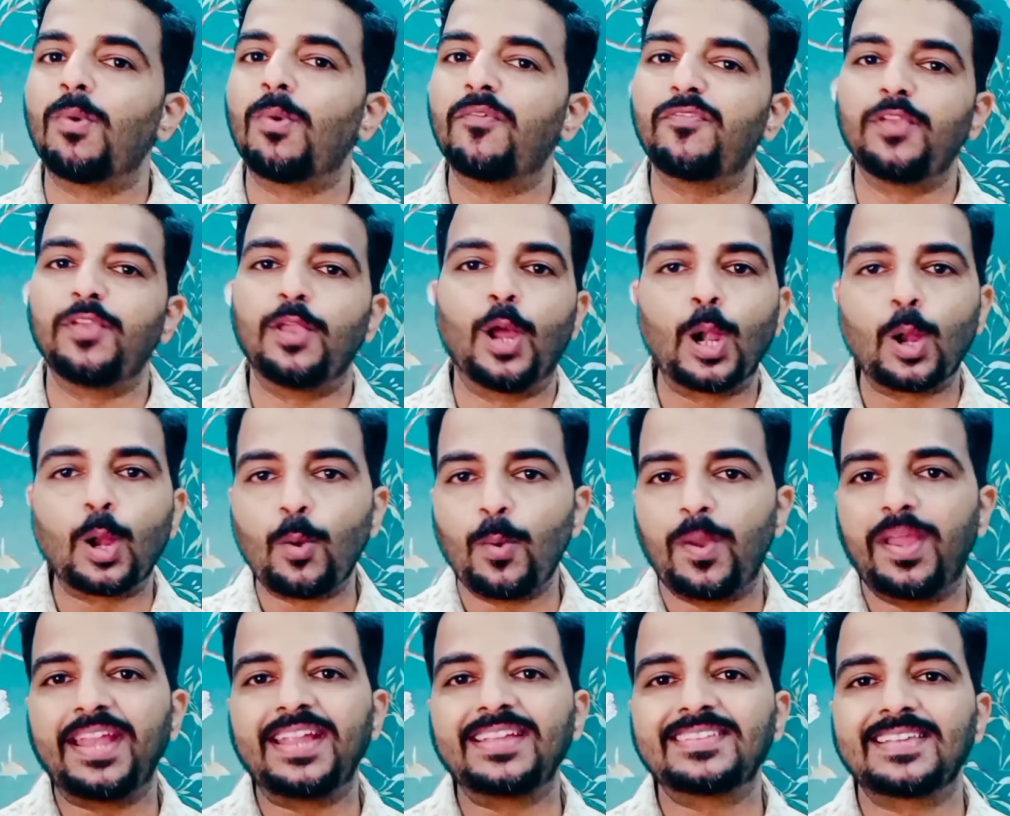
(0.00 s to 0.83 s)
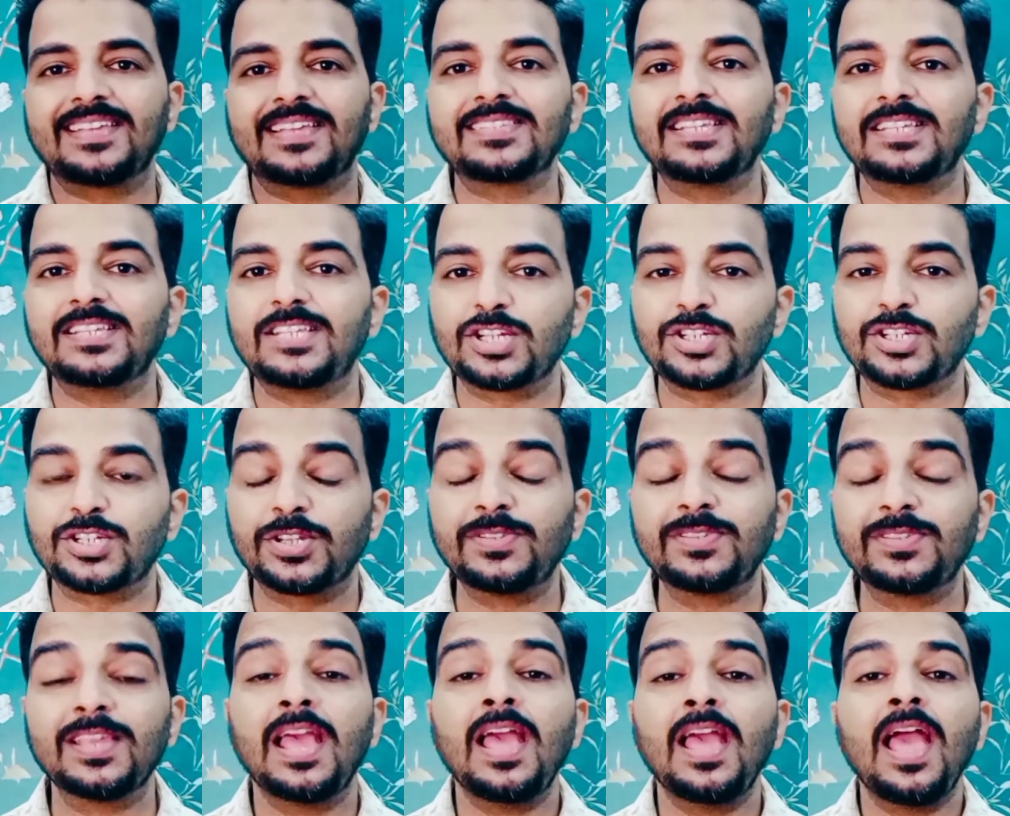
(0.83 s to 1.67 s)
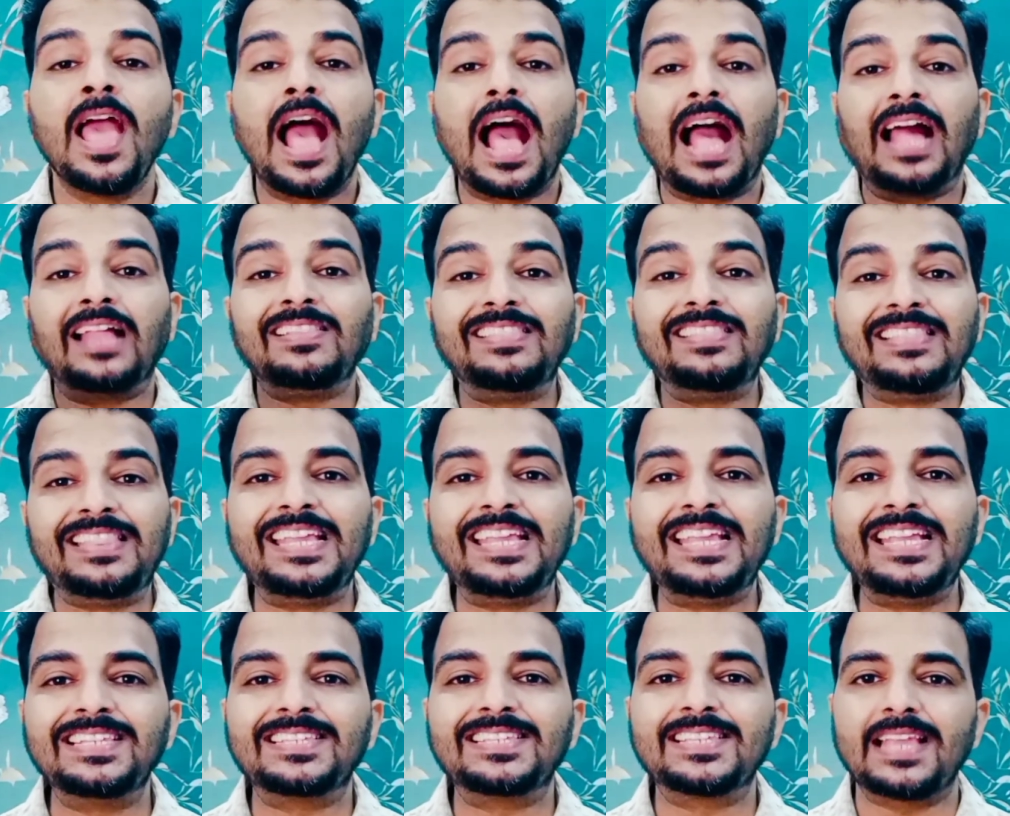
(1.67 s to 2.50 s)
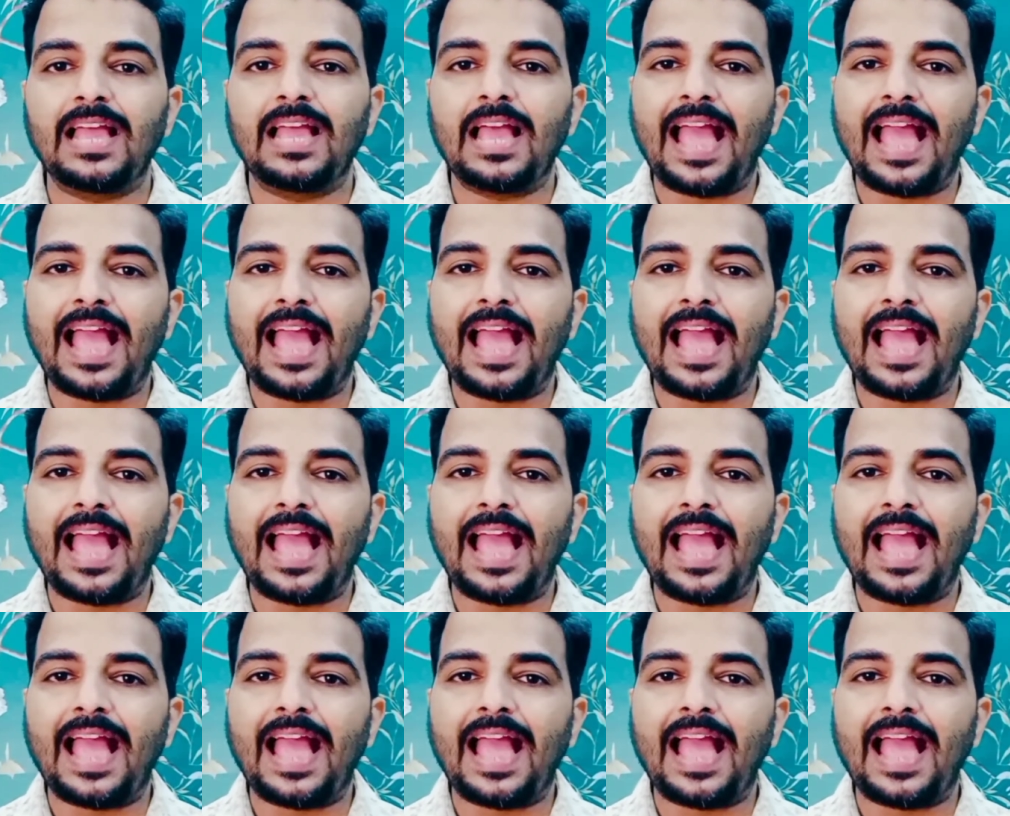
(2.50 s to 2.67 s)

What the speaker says: your queries and suggestions, and these